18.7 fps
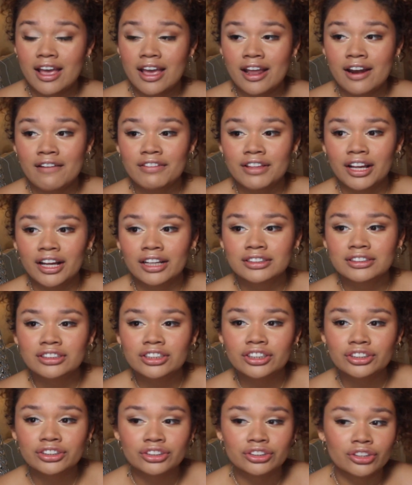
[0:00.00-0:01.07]
And if the
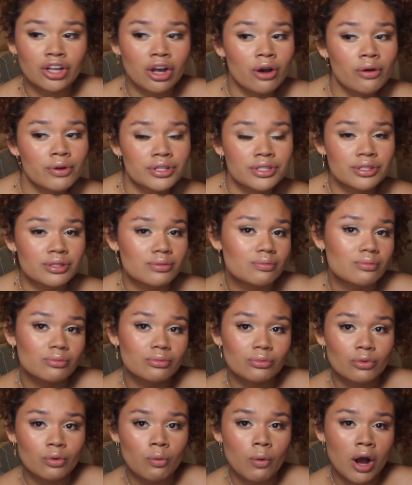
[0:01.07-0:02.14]
answer is no, it's
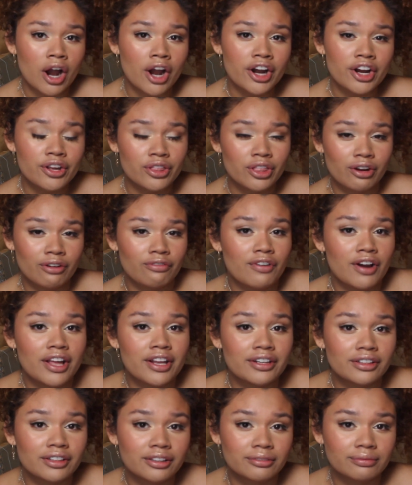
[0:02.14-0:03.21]
why are you their
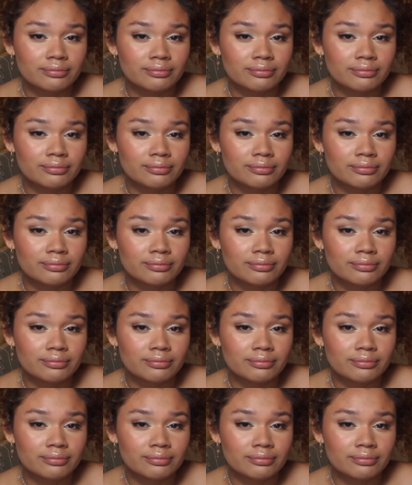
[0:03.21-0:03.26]
friend?